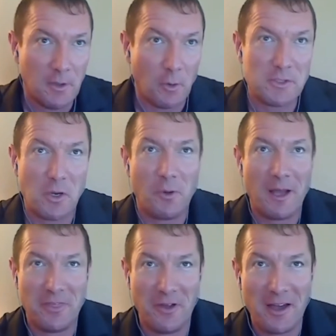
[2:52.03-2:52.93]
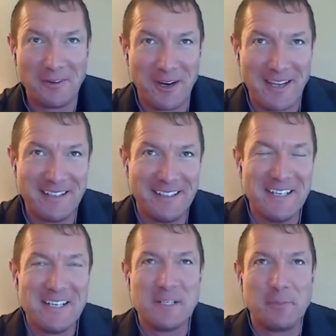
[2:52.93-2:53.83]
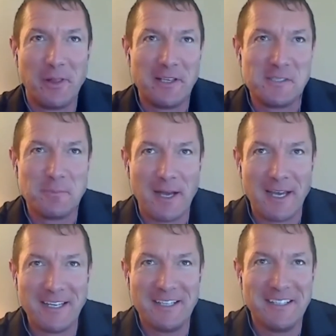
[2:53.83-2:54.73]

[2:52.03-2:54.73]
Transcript: or so I thought, right, to place my